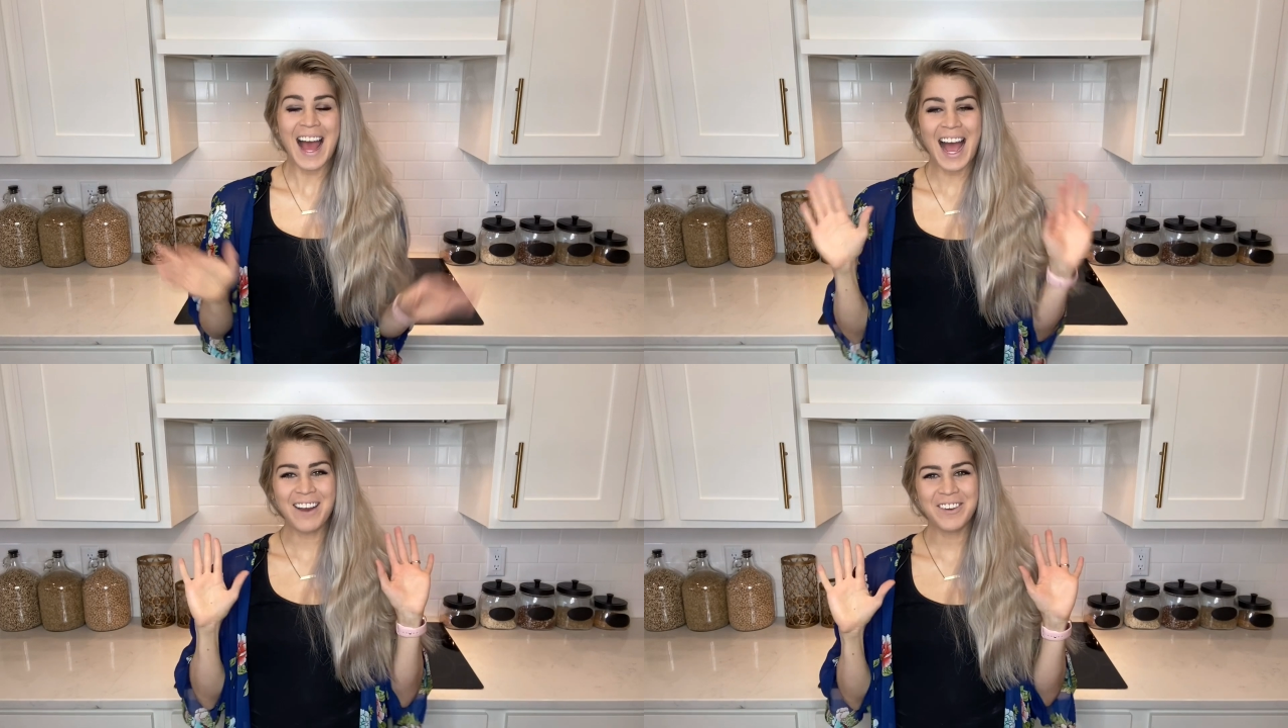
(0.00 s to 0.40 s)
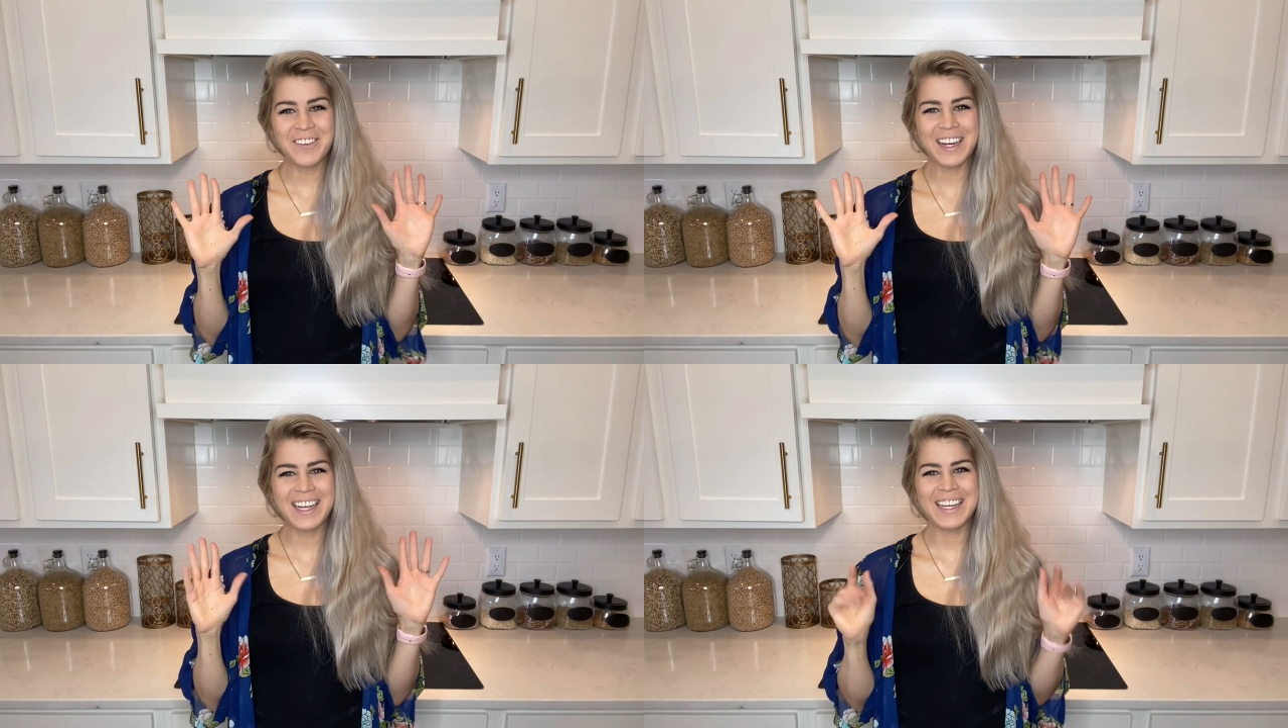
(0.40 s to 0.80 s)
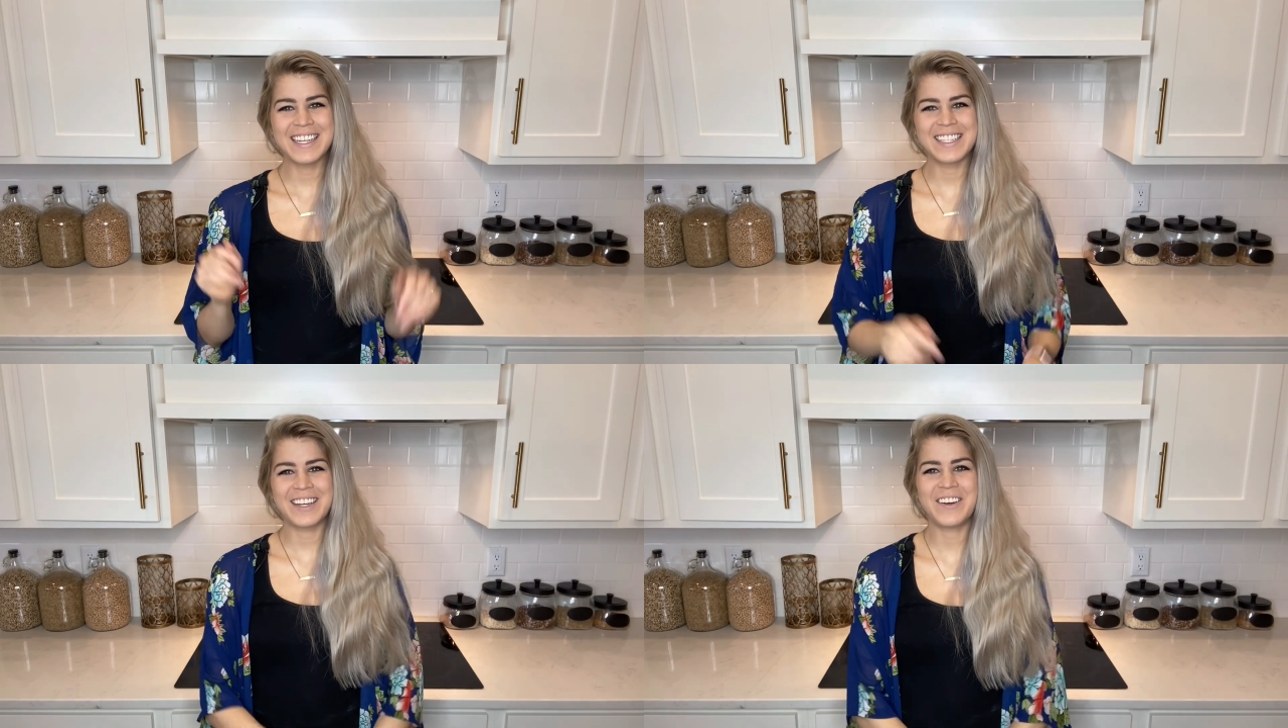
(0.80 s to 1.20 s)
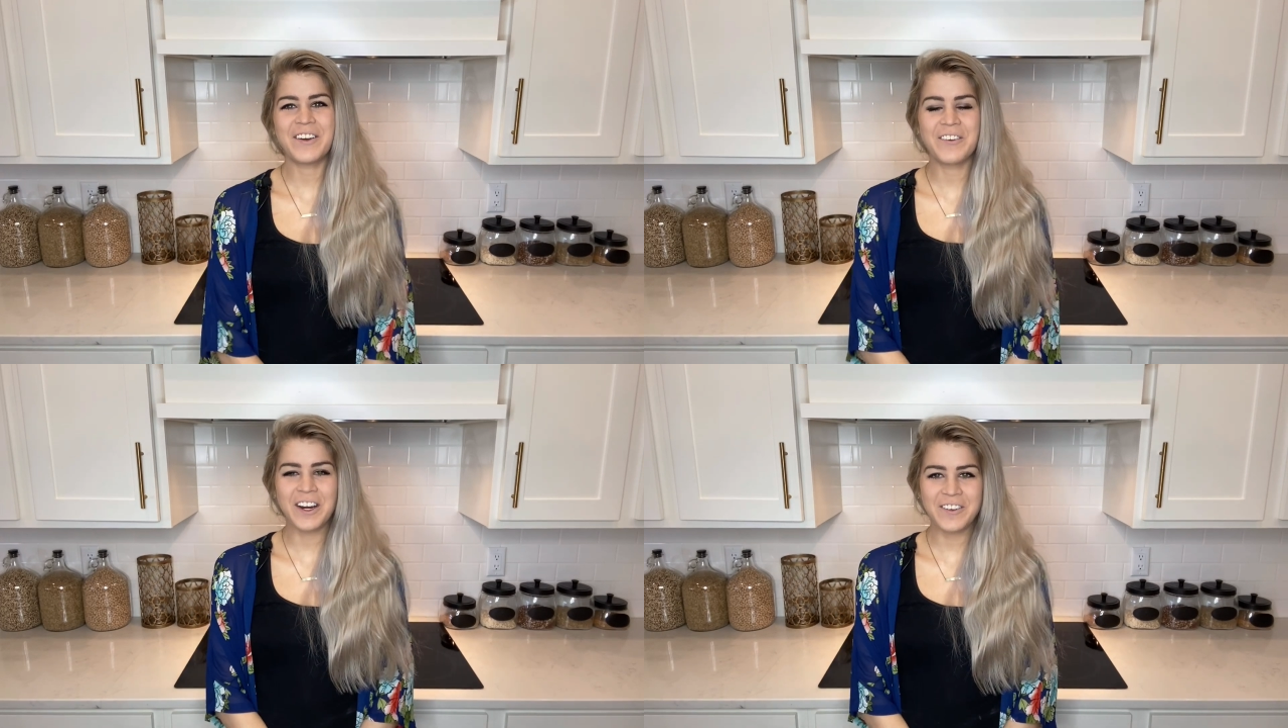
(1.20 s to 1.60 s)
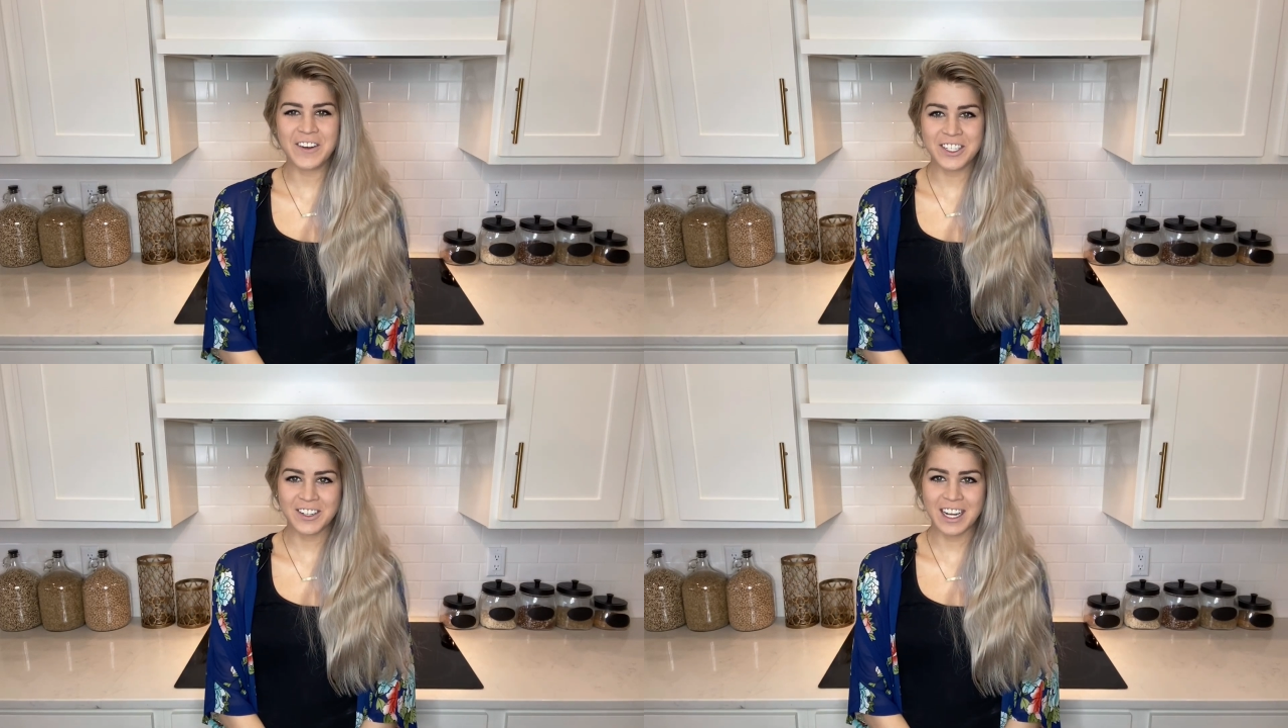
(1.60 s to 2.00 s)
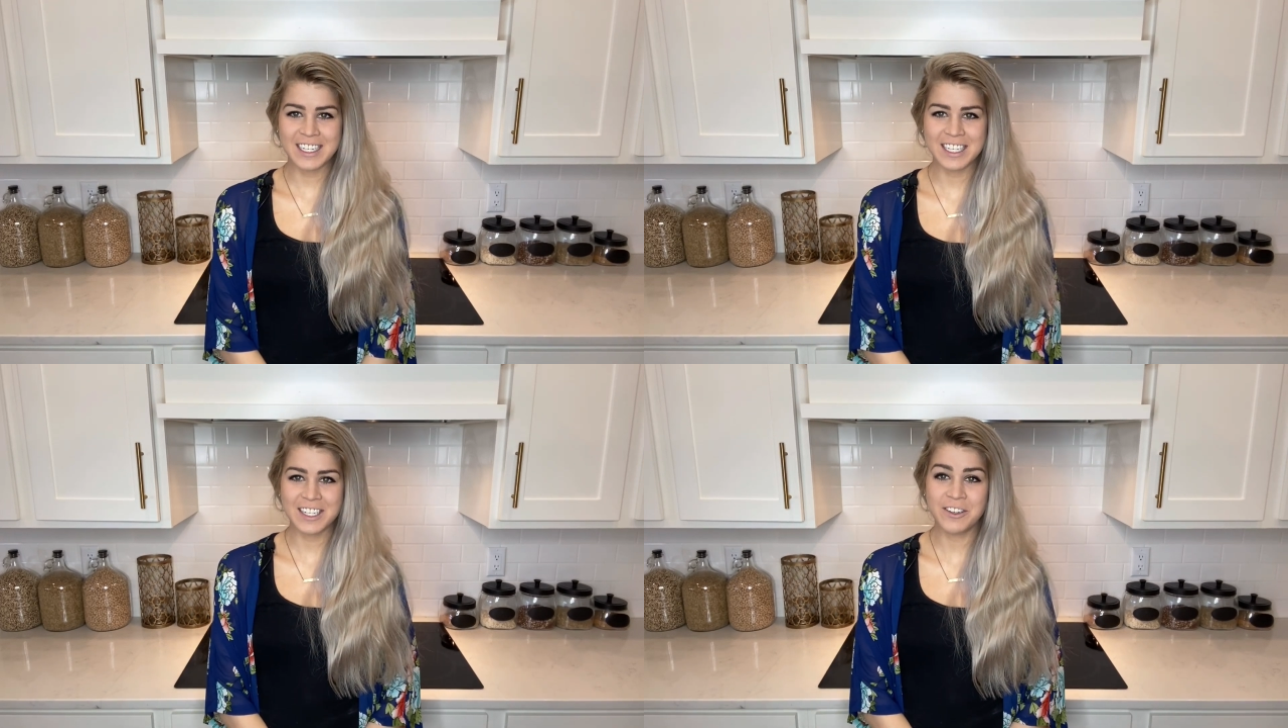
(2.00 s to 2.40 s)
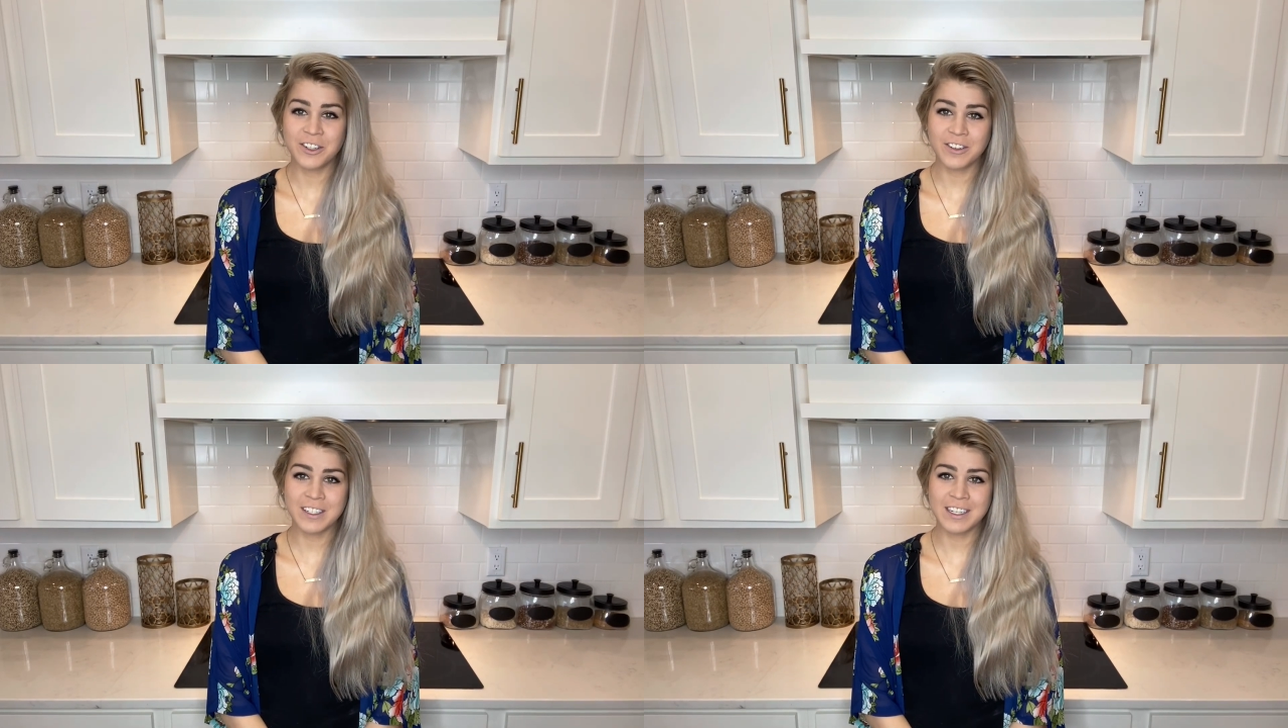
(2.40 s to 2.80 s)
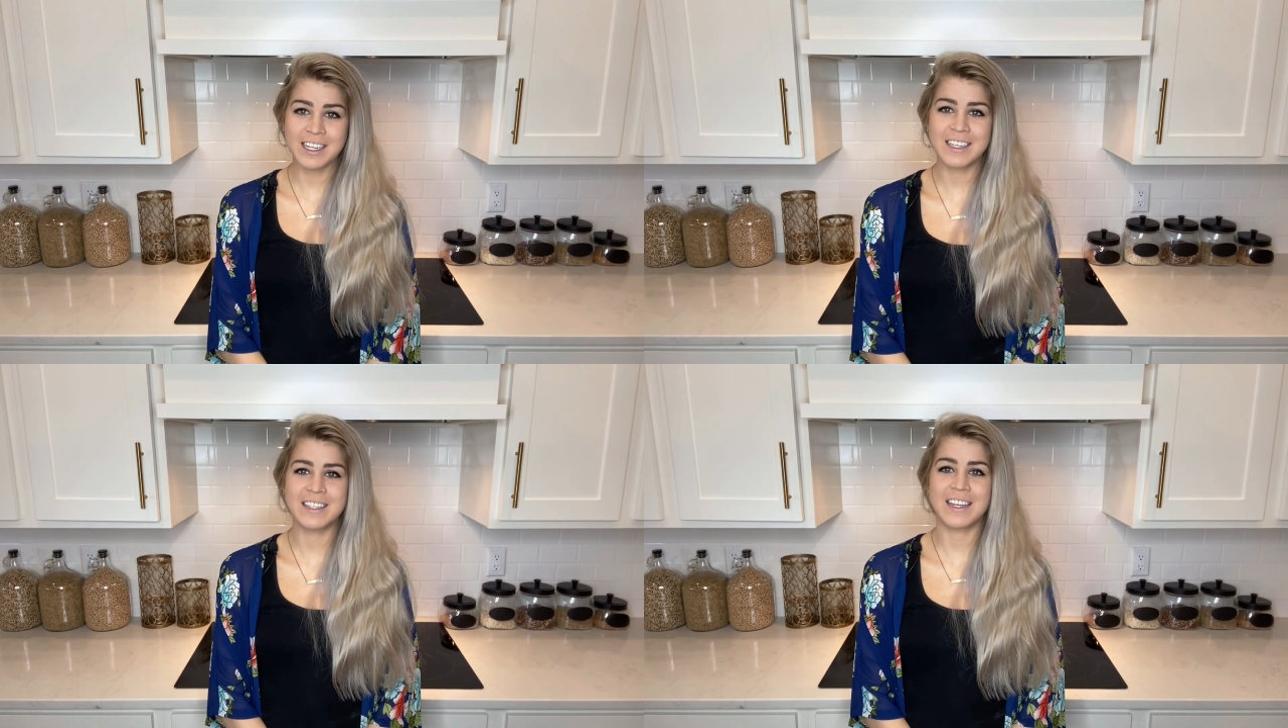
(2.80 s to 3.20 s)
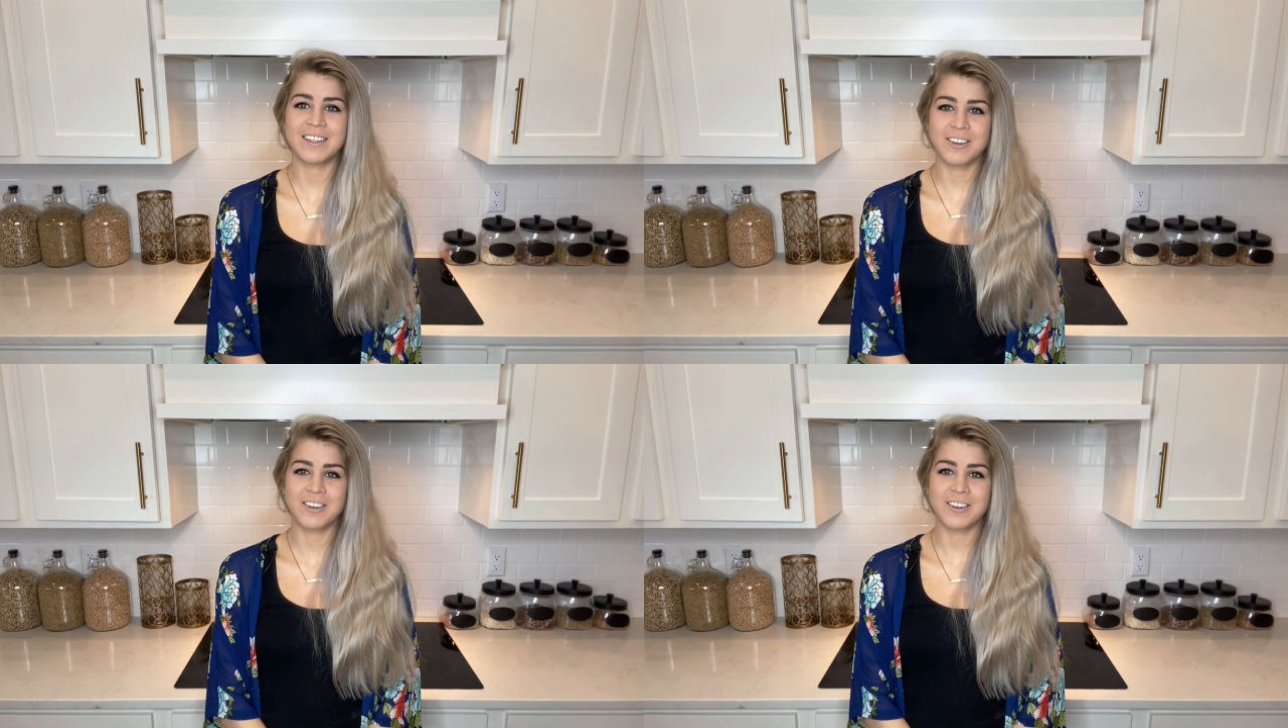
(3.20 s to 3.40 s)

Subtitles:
Hi everybody, it's Ariel Warren, registered dietitian nutritionist,